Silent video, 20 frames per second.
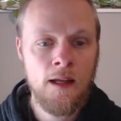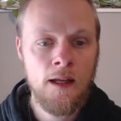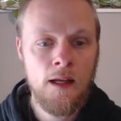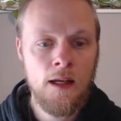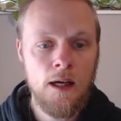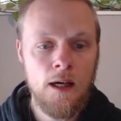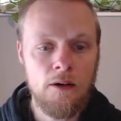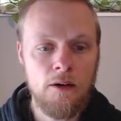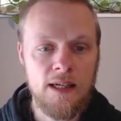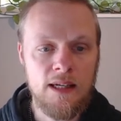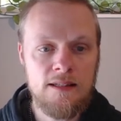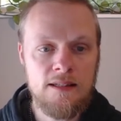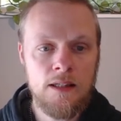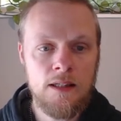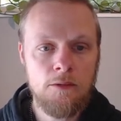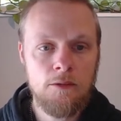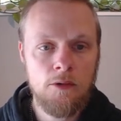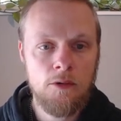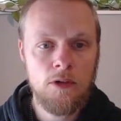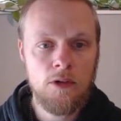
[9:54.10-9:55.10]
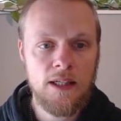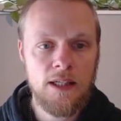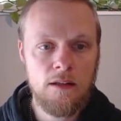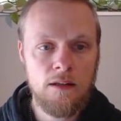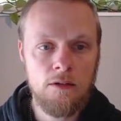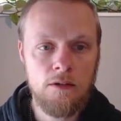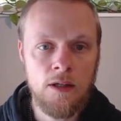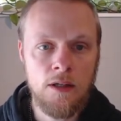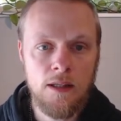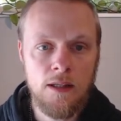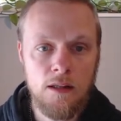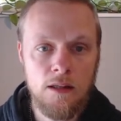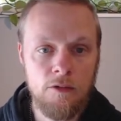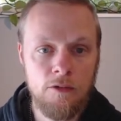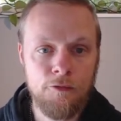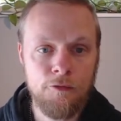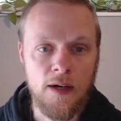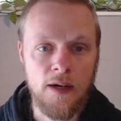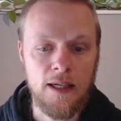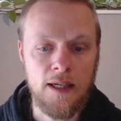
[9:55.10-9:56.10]
All right, so now we would like to
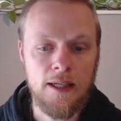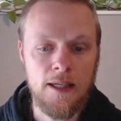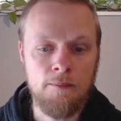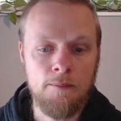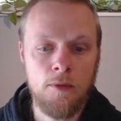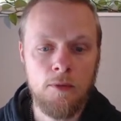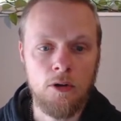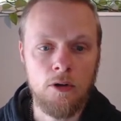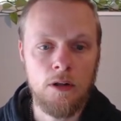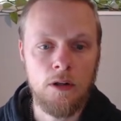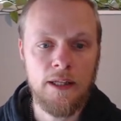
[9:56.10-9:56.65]
find a model